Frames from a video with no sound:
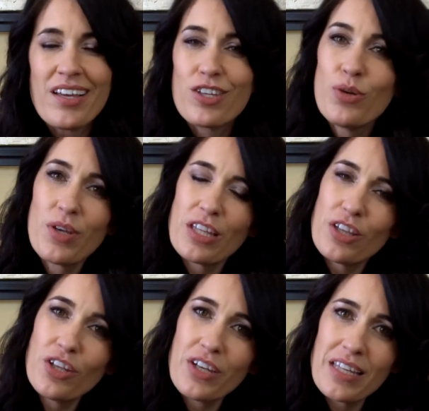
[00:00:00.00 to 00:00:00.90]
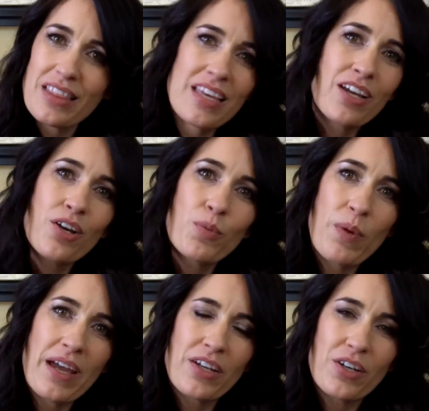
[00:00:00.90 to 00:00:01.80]
you can look at their
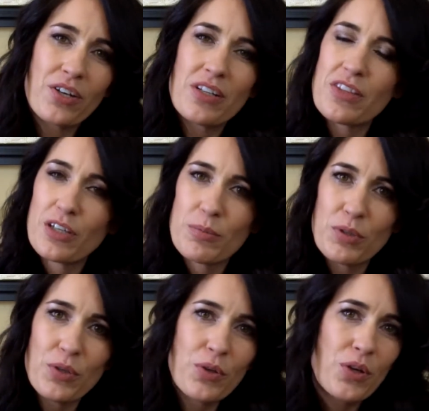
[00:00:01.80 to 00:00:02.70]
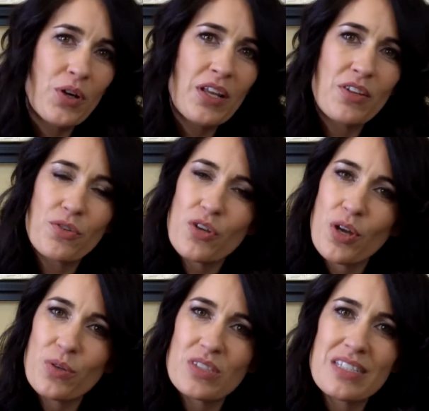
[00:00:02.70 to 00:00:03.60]
record in the computer and their
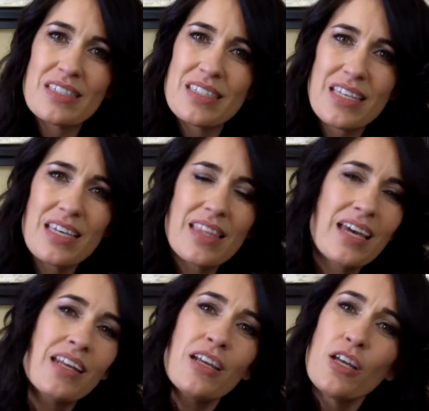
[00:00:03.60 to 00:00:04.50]
notes and see that